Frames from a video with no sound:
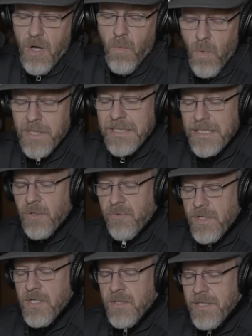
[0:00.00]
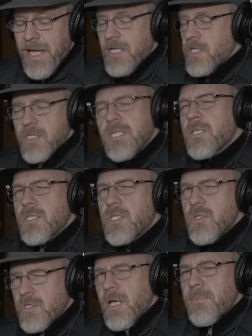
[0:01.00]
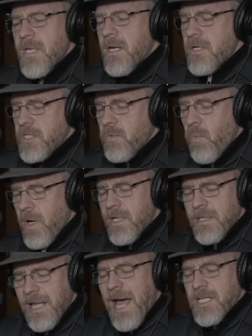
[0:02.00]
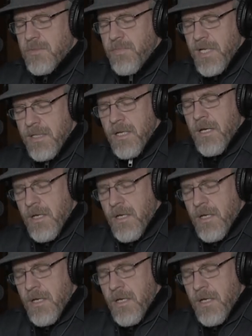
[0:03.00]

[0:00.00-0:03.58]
One little thing you can add just to juice up the energy, one last bit.